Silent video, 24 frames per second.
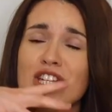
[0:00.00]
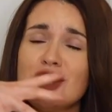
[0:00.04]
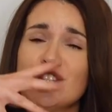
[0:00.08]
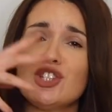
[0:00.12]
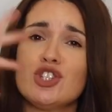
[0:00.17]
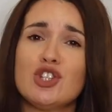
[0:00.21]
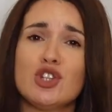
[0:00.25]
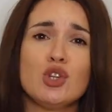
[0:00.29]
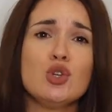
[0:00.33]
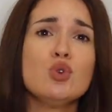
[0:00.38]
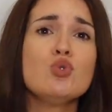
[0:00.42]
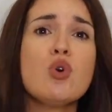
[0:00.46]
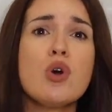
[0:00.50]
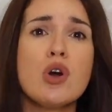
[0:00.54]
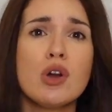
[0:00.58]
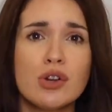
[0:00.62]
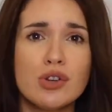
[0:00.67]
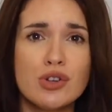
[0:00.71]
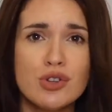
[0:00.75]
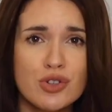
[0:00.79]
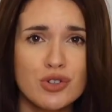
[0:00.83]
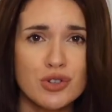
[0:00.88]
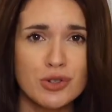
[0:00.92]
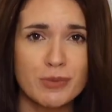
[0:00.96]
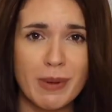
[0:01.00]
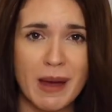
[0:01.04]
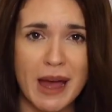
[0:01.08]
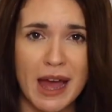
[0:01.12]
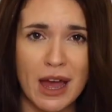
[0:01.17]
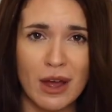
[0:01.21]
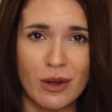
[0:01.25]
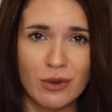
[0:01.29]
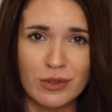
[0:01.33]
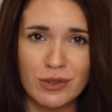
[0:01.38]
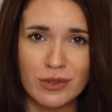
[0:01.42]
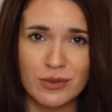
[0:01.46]

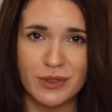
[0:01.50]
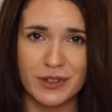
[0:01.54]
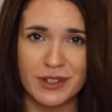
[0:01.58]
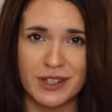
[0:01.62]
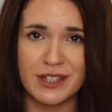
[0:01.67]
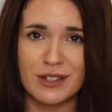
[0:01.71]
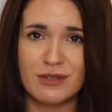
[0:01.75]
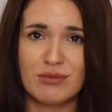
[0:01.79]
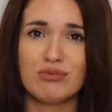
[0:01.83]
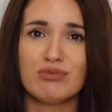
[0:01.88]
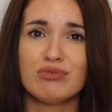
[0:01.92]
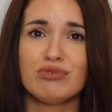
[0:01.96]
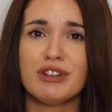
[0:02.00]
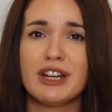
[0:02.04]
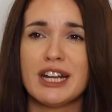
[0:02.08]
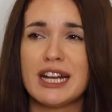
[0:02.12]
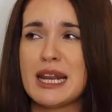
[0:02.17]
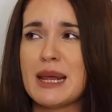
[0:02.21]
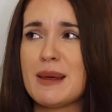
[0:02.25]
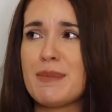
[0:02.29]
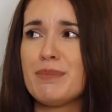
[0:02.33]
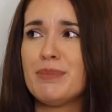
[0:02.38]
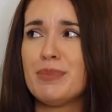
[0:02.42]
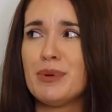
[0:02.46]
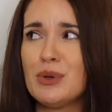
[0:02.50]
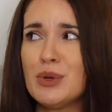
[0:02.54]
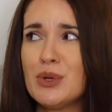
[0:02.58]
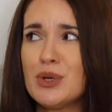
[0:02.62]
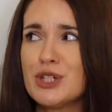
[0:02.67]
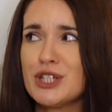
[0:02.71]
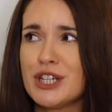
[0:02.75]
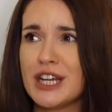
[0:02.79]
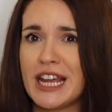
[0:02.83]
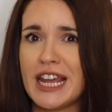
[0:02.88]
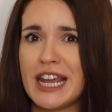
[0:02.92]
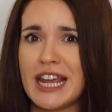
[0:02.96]
£200 for these really
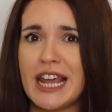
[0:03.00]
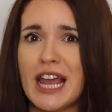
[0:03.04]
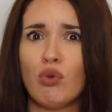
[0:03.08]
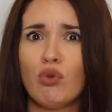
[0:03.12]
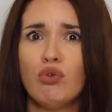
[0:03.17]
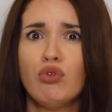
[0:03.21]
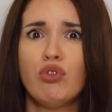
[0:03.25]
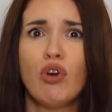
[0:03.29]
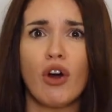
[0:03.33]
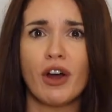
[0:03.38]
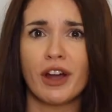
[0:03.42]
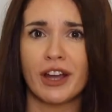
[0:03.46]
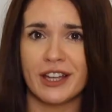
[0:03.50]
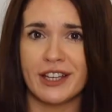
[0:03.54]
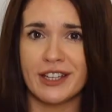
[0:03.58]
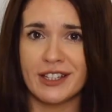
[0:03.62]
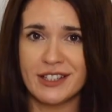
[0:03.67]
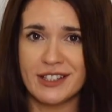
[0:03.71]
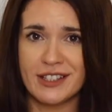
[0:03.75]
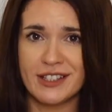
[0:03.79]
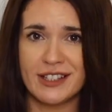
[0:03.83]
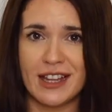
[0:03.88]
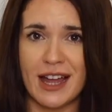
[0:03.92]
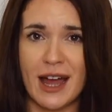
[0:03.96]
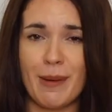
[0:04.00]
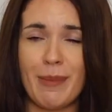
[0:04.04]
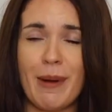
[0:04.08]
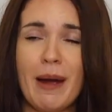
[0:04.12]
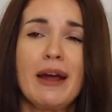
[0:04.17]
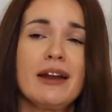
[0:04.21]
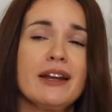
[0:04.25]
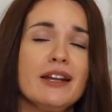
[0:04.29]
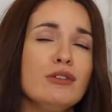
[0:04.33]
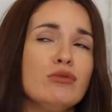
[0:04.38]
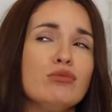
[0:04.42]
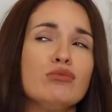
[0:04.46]
bougie rockers that
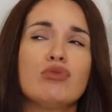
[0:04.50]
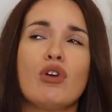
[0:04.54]
apparently